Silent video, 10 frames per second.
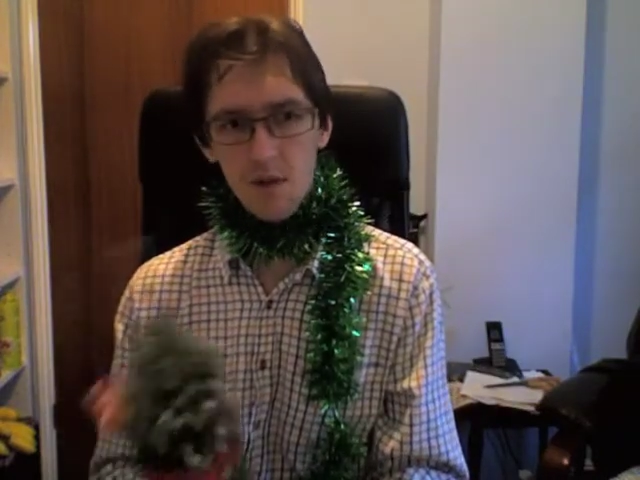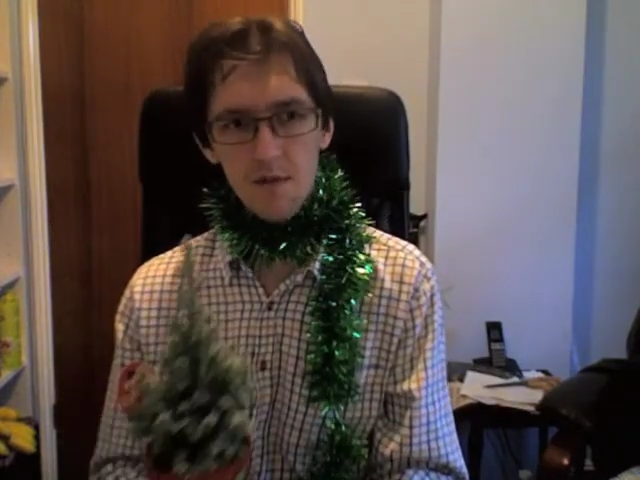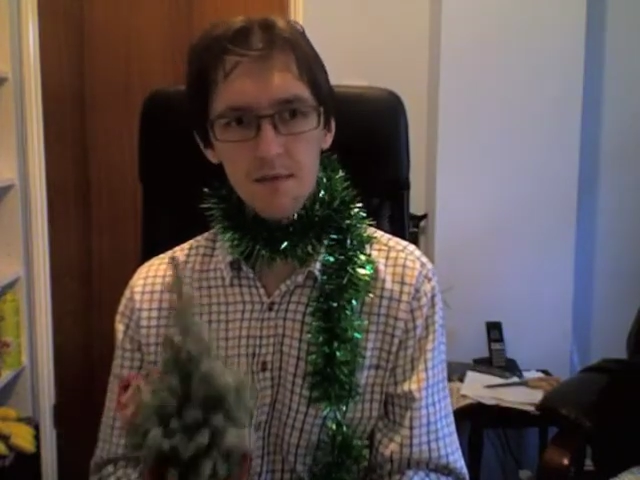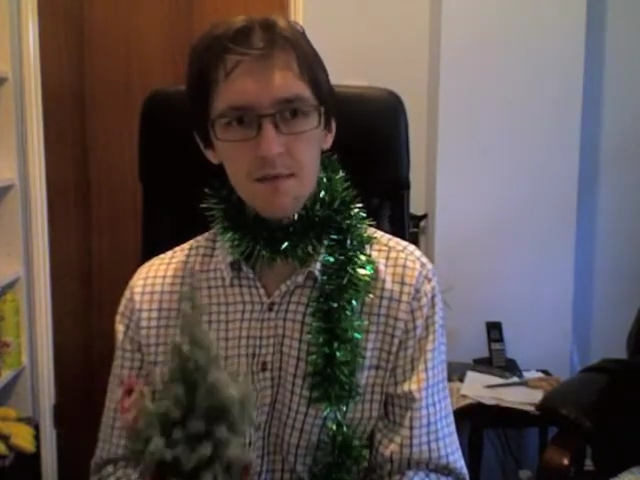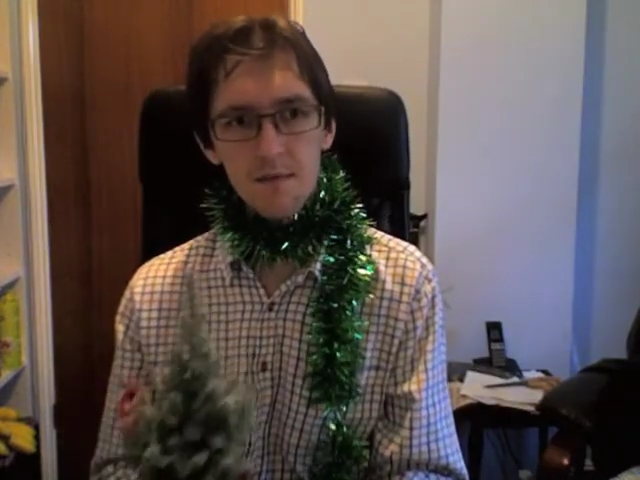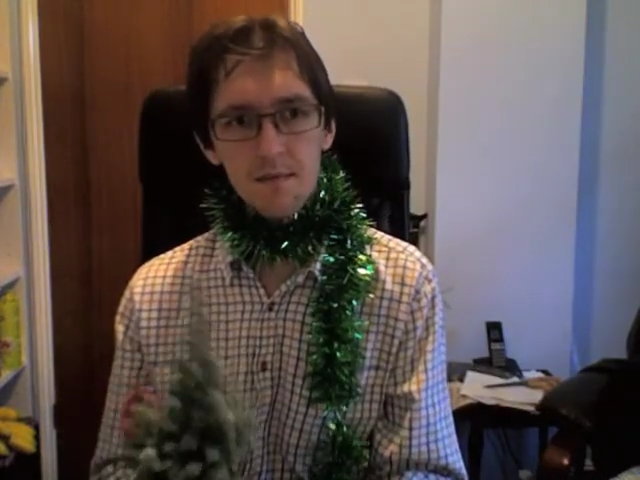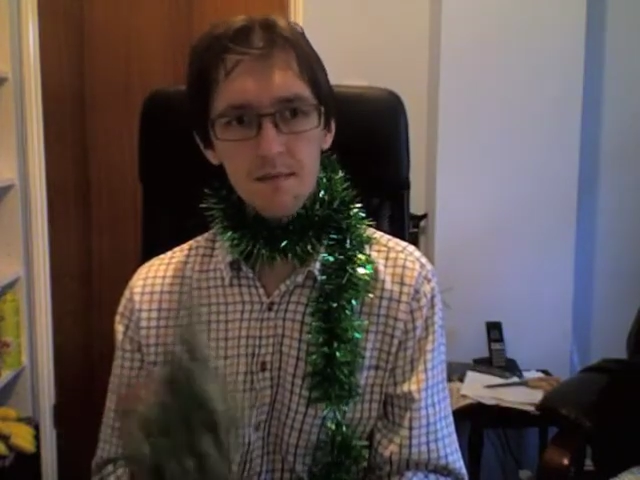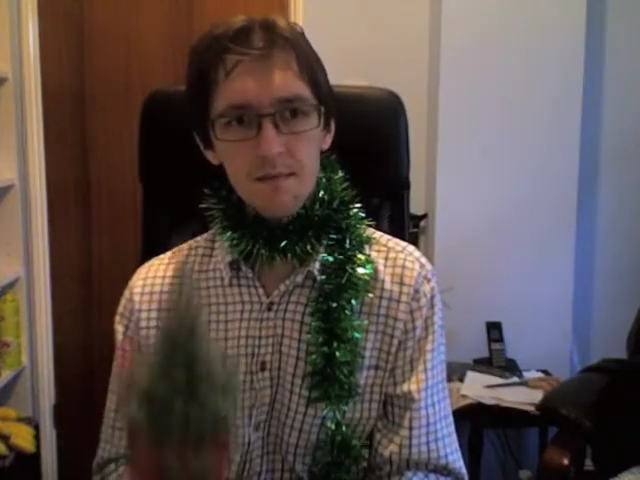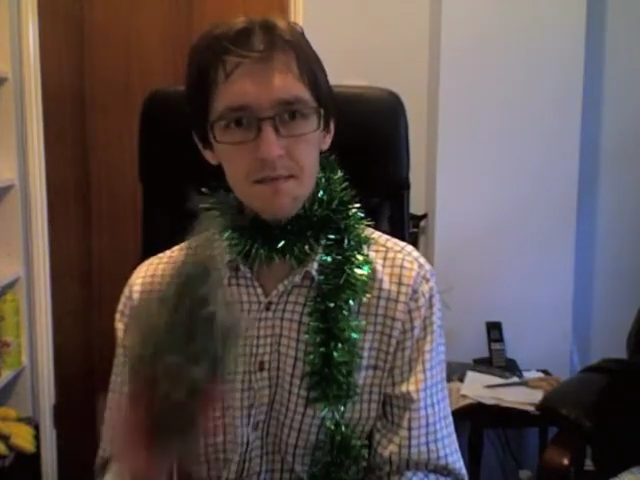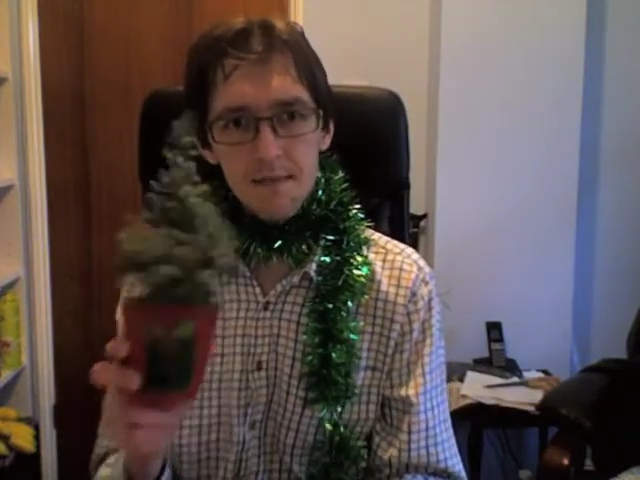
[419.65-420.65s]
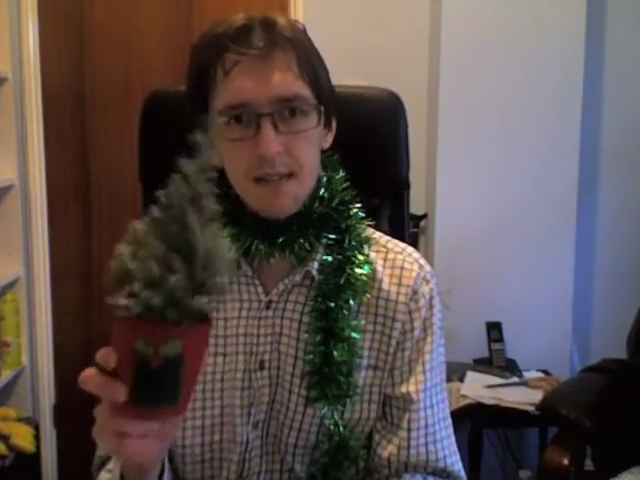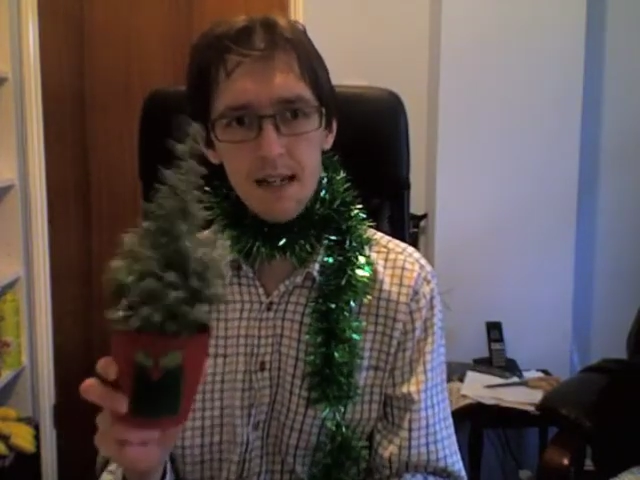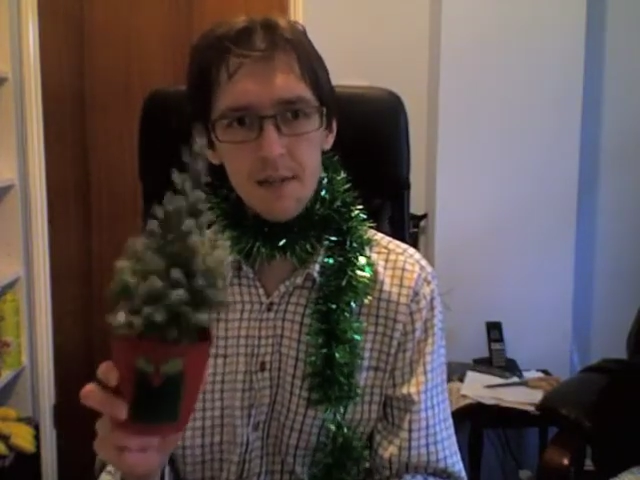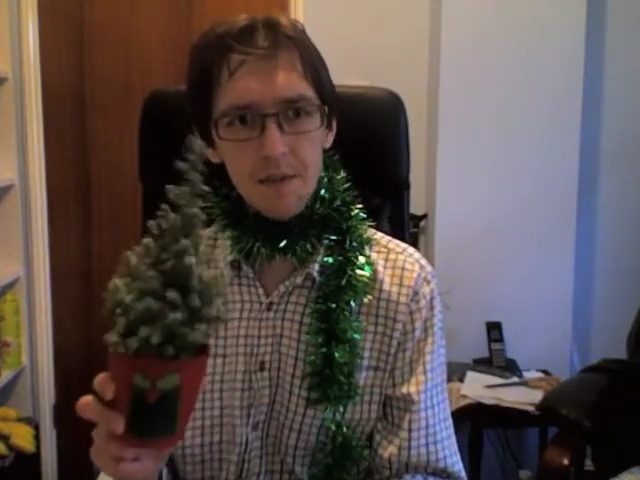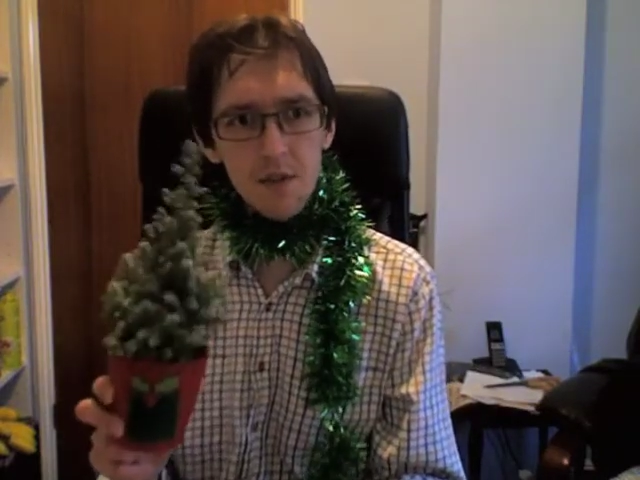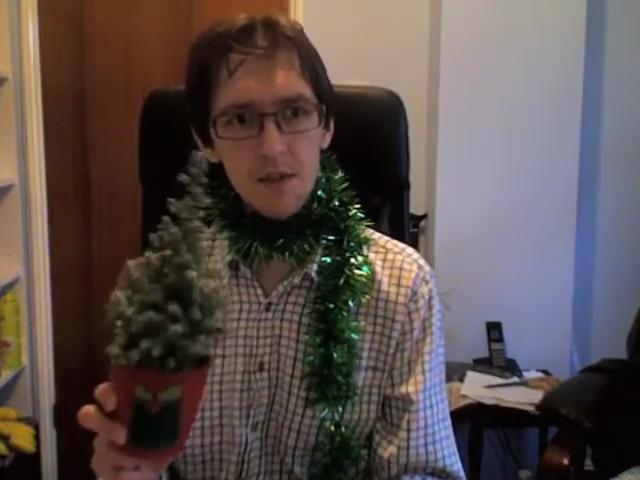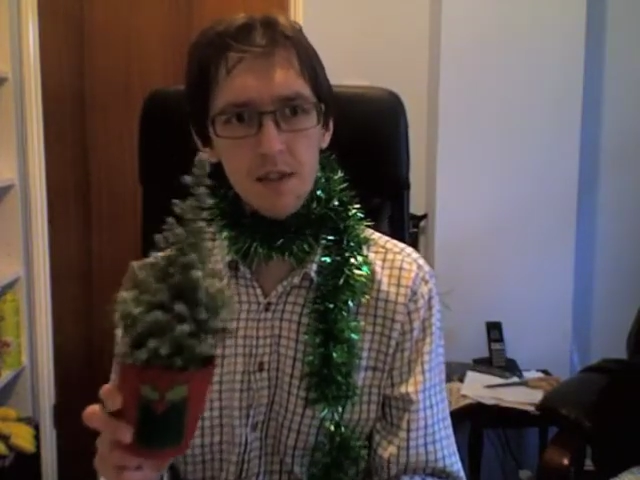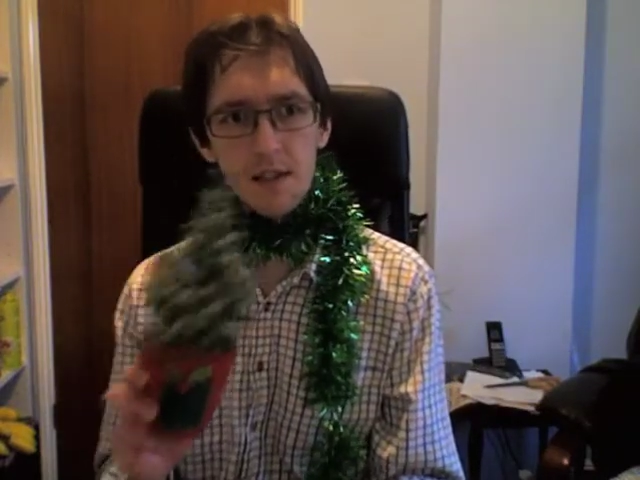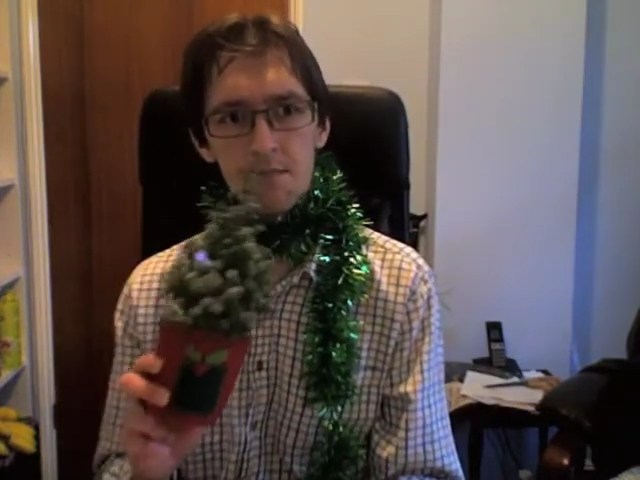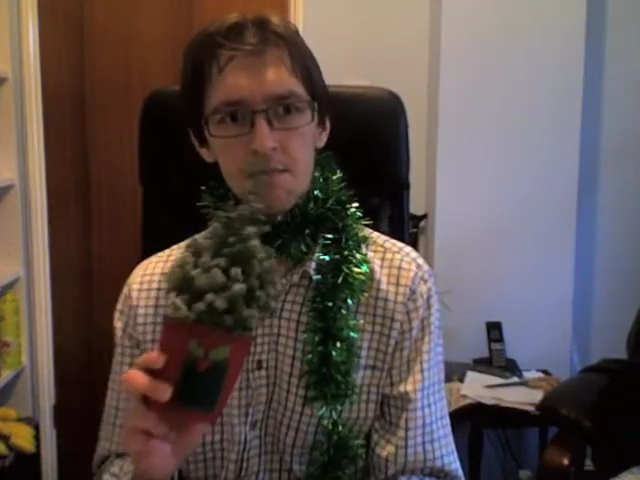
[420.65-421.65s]
of. It's a happy
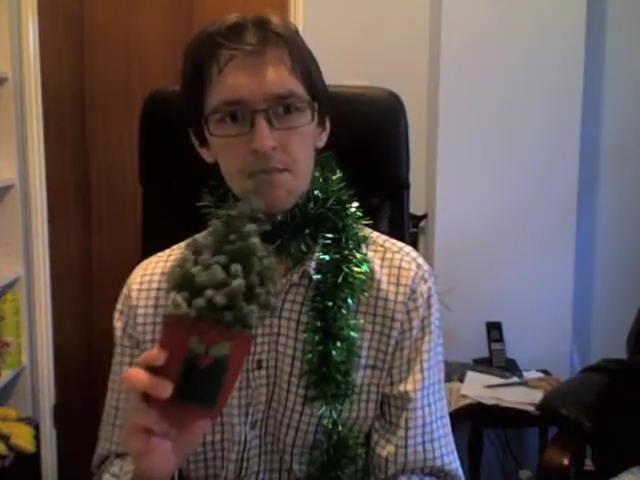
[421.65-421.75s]
tree.